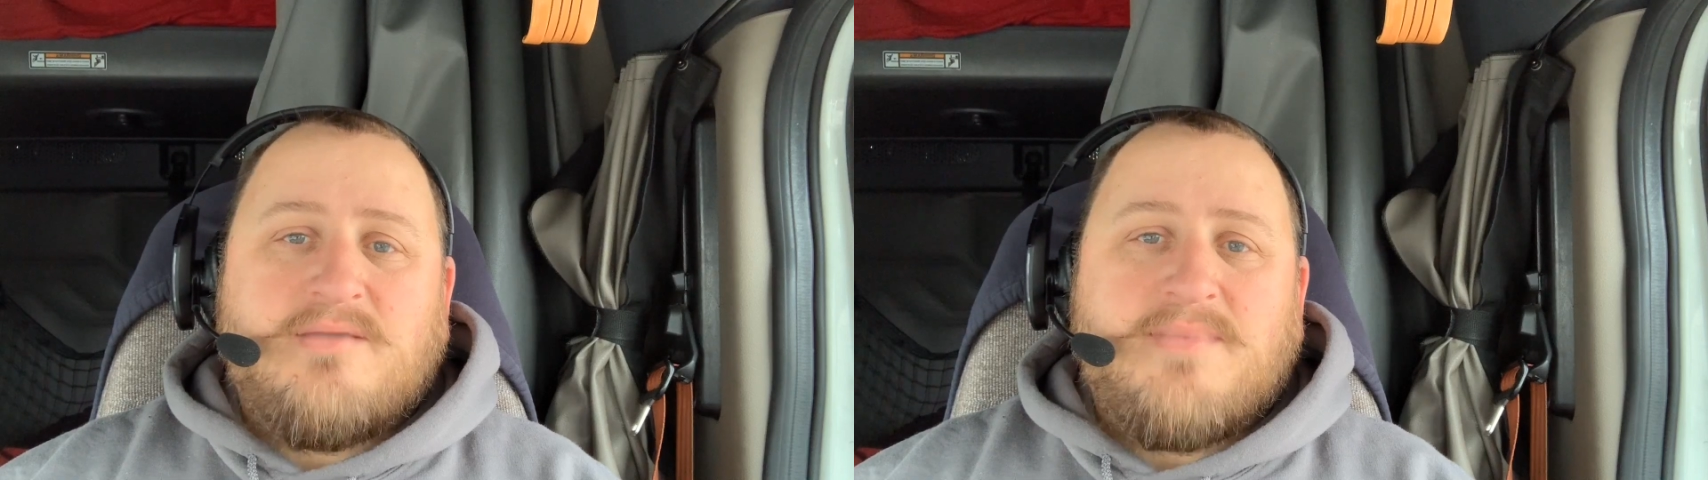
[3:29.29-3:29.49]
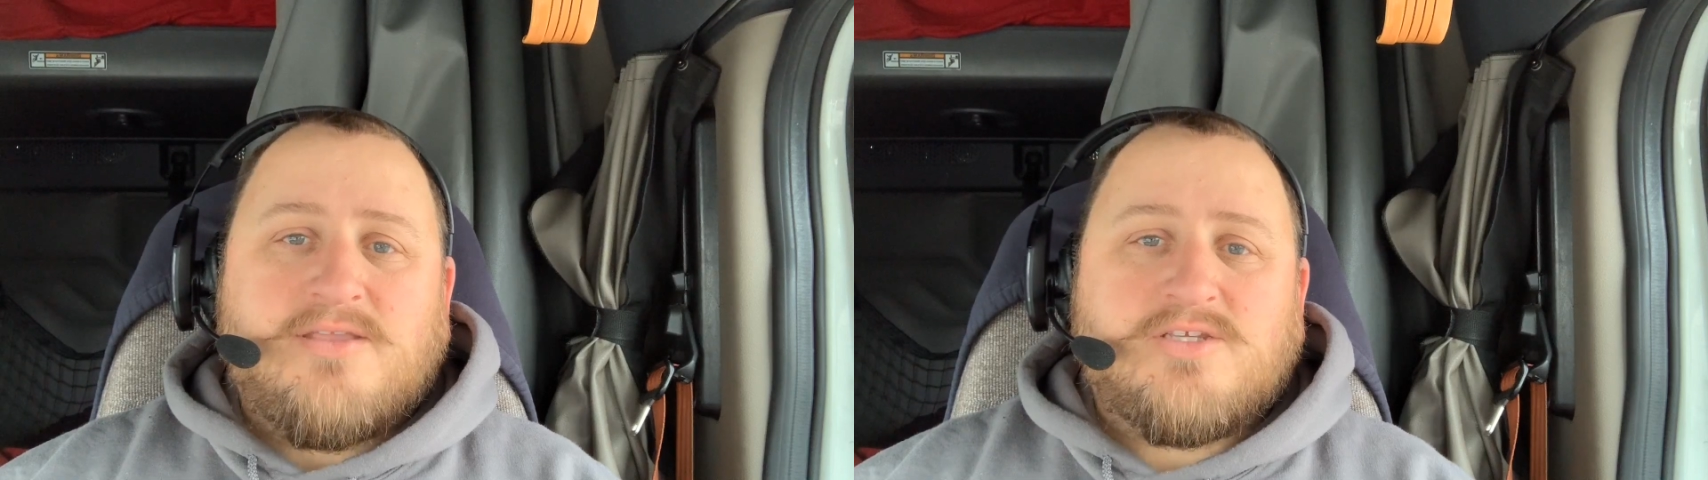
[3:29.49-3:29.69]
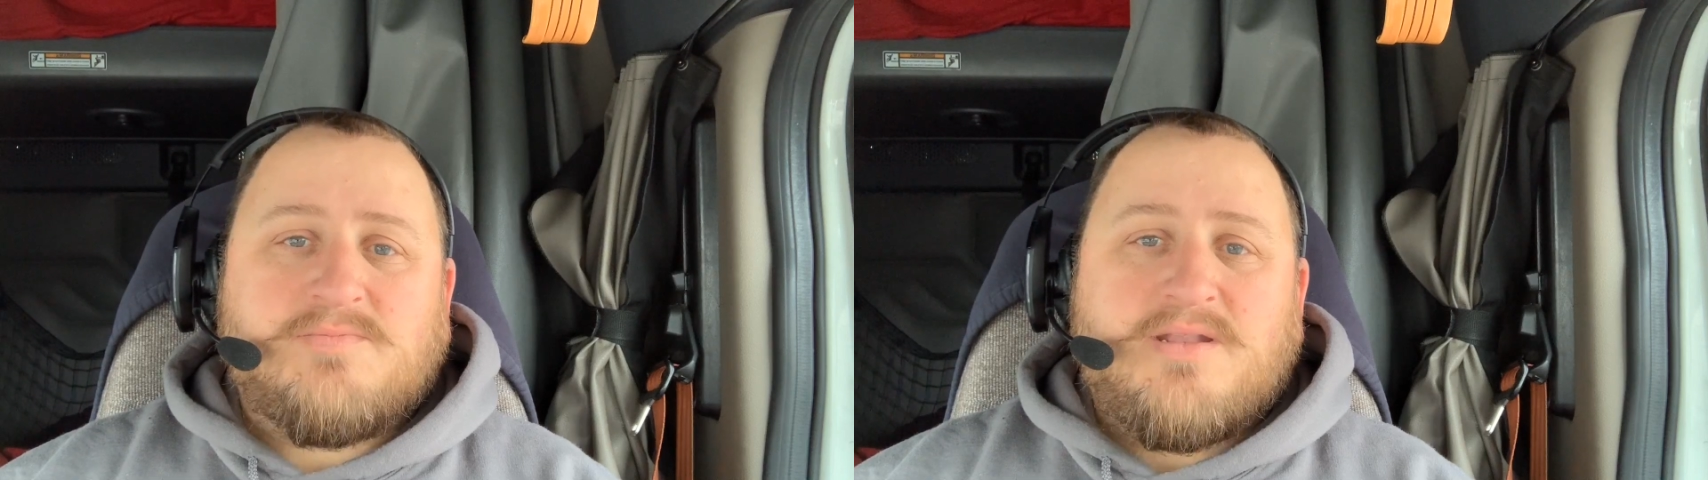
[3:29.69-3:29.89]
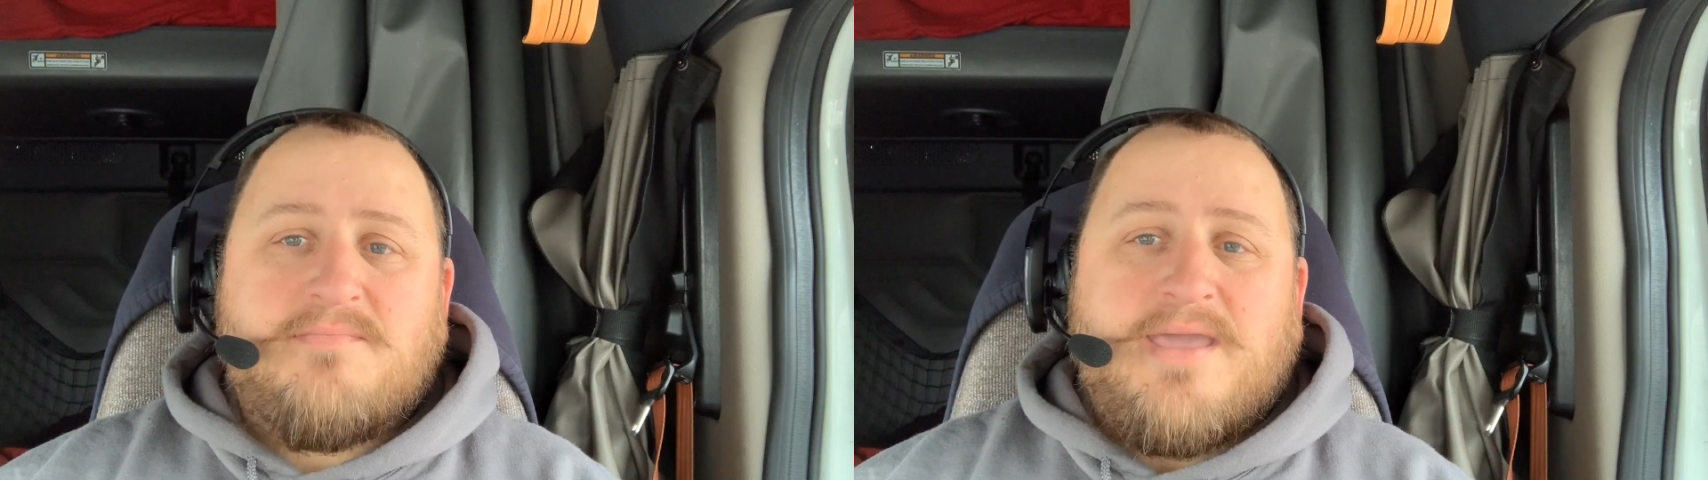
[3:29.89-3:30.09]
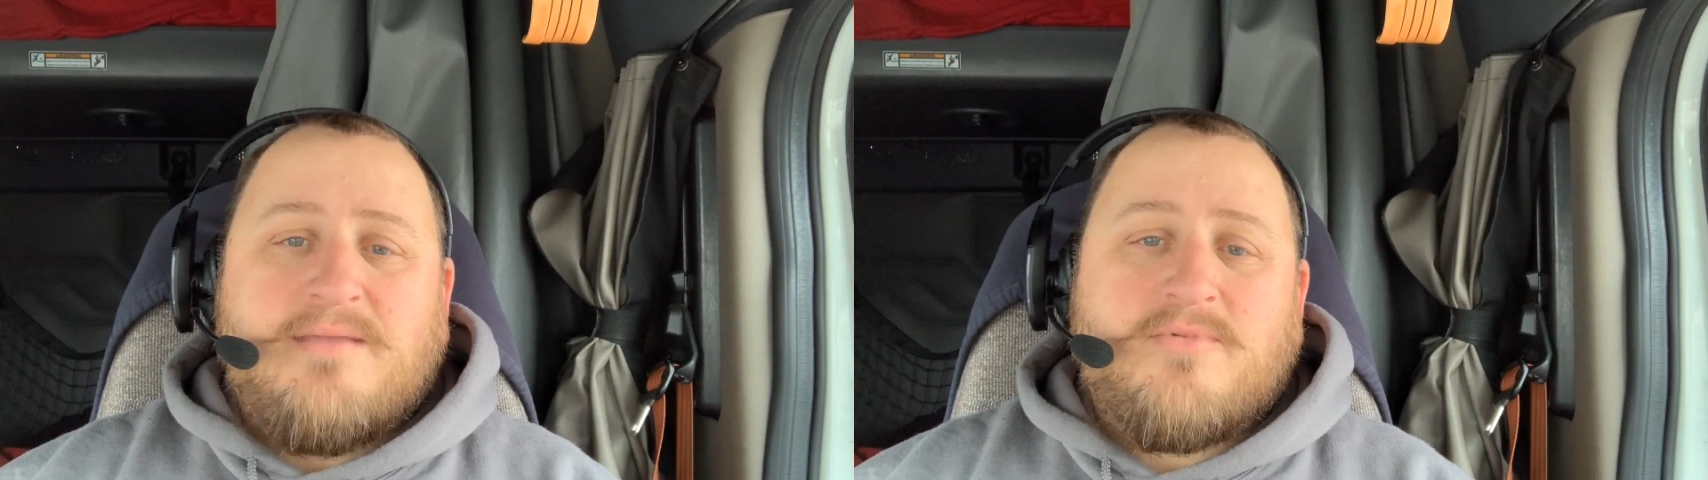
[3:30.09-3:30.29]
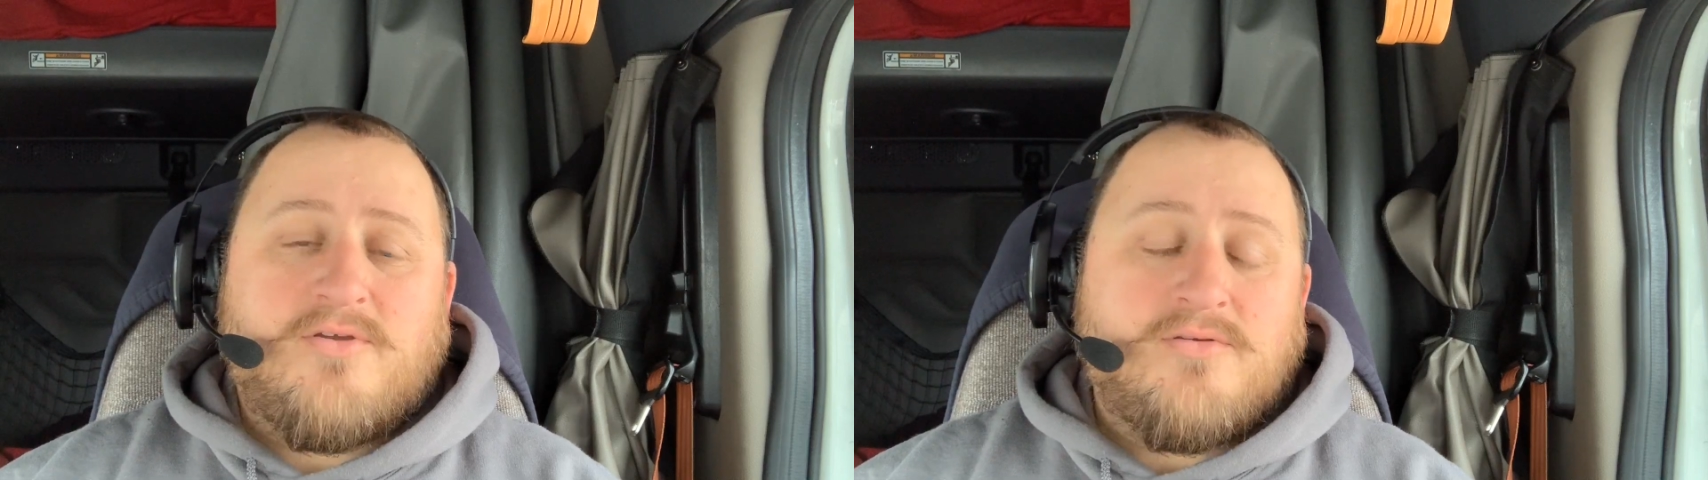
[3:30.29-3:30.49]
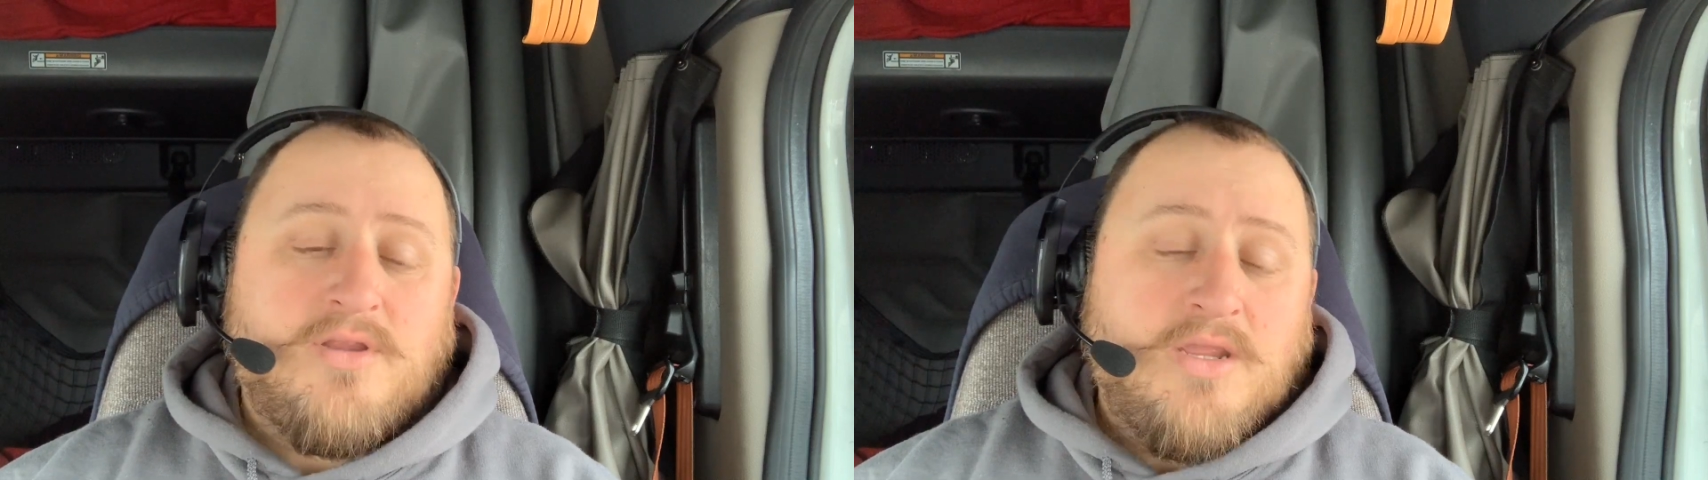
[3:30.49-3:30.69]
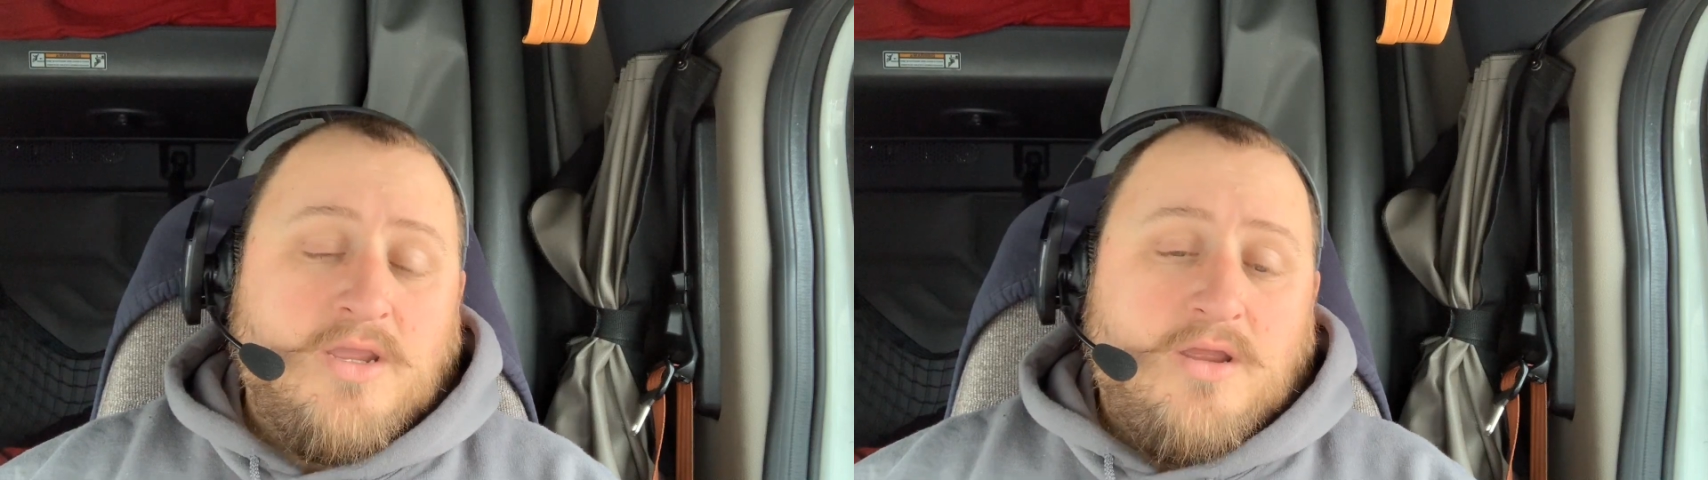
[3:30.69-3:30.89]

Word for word: They may just be in a bad mood,